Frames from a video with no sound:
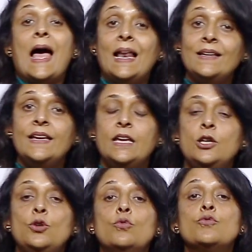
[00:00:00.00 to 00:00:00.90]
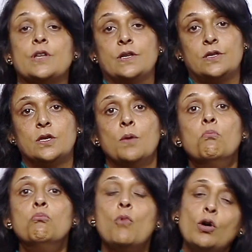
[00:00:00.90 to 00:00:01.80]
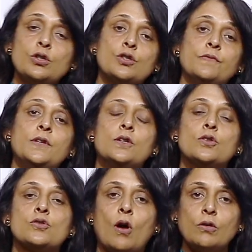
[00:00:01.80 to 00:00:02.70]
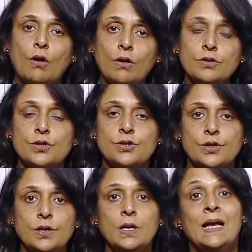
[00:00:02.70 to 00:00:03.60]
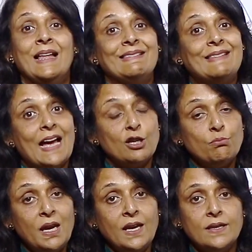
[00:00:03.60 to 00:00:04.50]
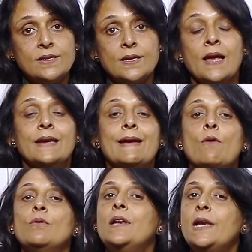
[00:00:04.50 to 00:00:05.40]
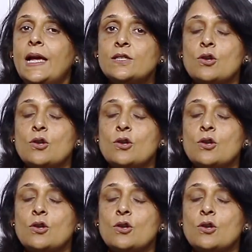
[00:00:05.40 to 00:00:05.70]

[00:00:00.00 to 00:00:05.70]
algae uses most of the dissolved oxygen, that means now less